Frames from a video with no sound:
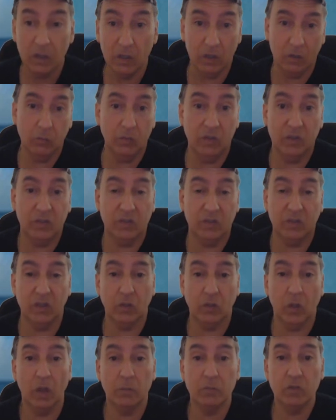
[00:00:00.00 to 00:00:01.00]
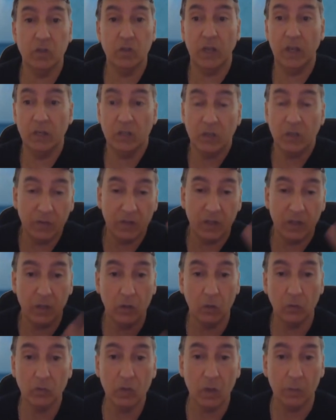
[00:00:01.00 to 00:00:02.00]
It's the times changed, everything
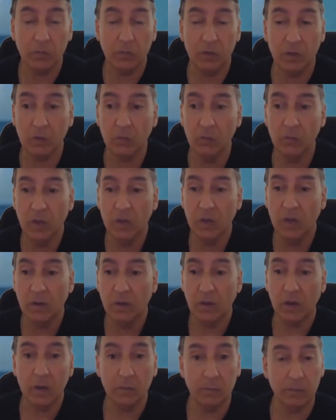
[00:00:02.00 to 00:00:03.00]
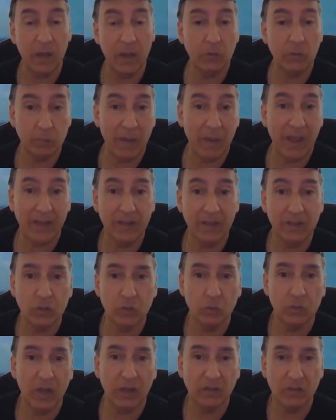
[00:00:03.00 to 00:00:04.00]
goes up, That was back in
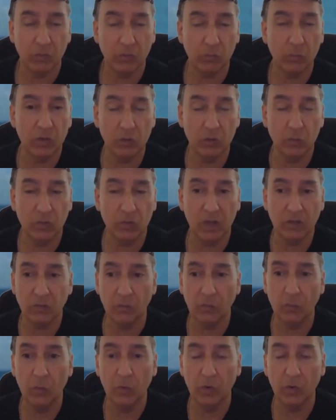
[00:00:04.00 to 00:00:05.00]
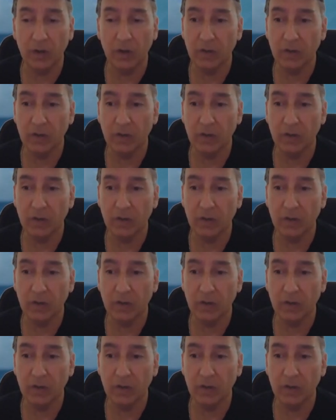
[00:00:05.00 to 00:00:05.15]
2003, 2004.